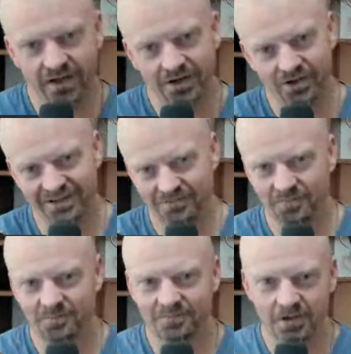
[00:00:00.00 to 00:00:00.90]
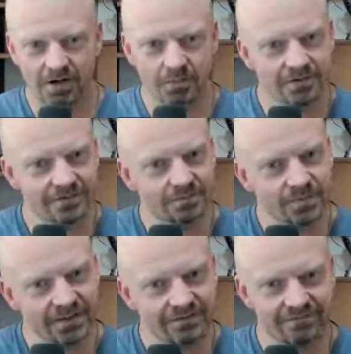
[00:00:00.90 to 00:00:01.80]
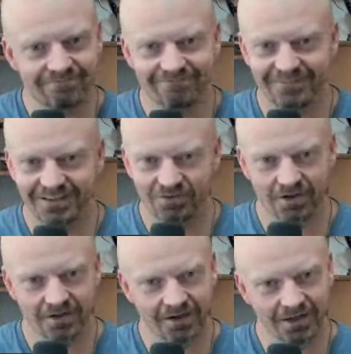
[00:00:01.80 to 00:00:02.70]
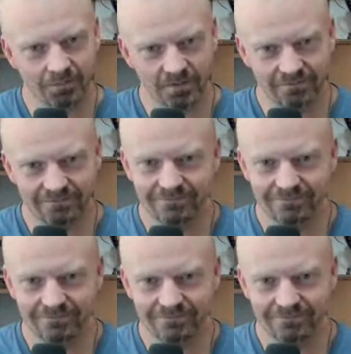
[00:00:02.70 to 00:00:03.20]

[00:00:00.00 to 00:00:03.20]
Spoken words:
I could give them copper, but that's not going to happen.